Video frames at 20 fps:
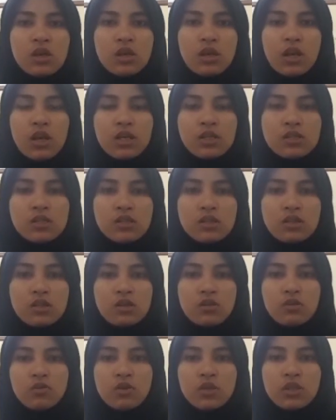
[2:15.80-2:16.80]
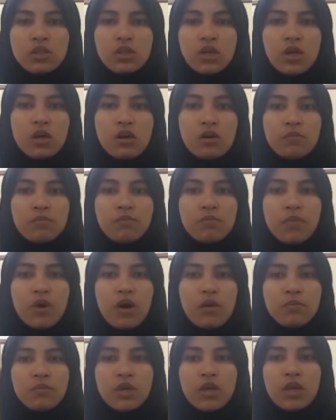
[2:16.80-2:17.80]
classical guitar,
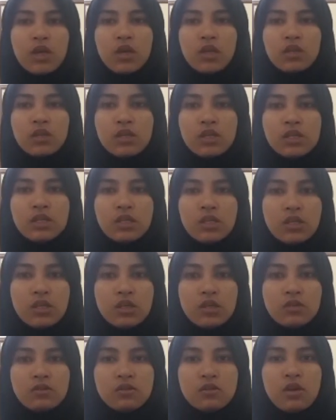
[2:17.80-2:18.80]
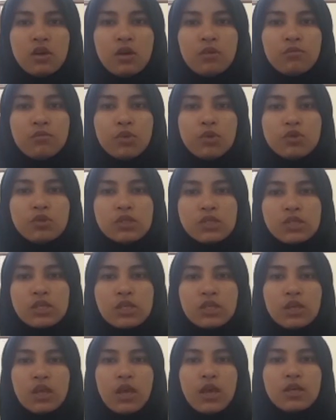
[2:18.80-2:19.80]
pop and indie.
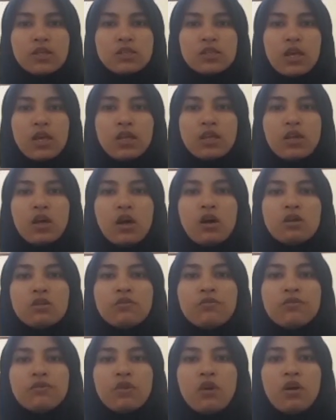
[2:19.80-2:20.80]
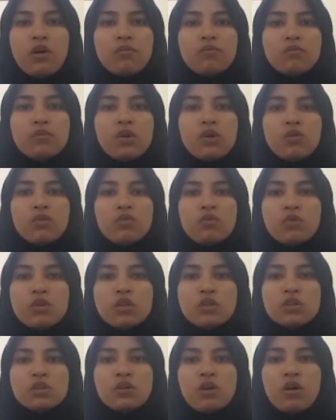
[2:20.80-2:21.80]
Music as an art from
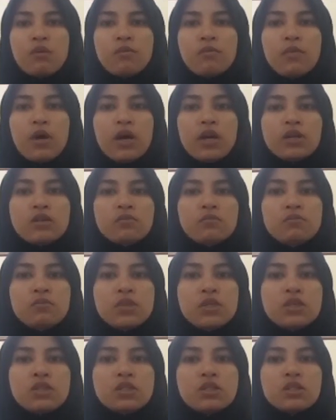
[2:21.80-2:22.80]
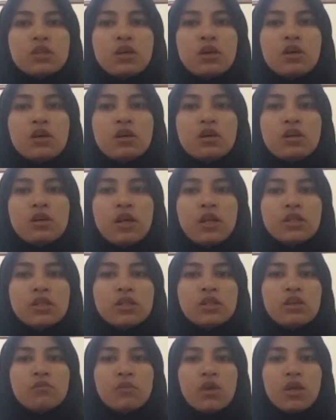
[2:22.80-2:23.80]
which combine each
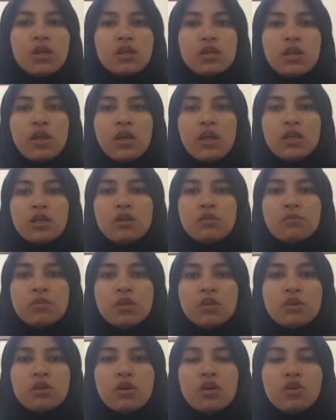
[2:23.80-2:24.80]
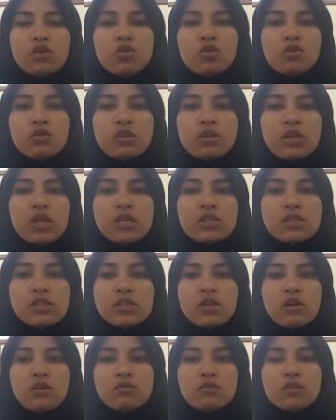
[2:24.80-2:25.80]
rhythm and dynamic to create
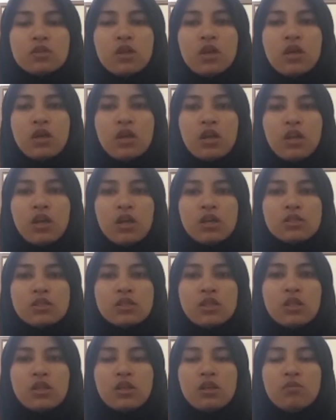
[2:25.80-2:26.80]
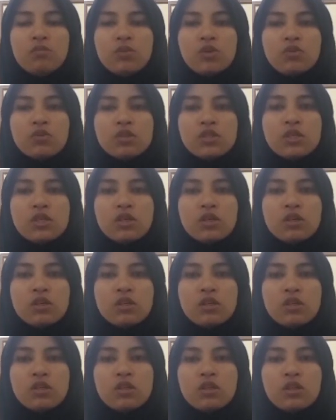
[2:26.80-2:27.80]
sound. Lastly, musical
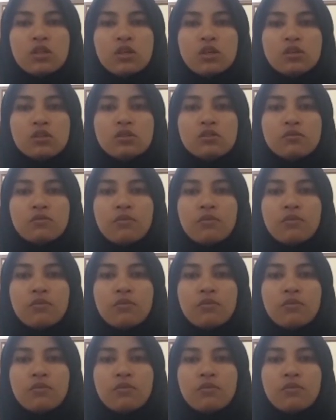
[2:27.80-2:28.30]
theatre.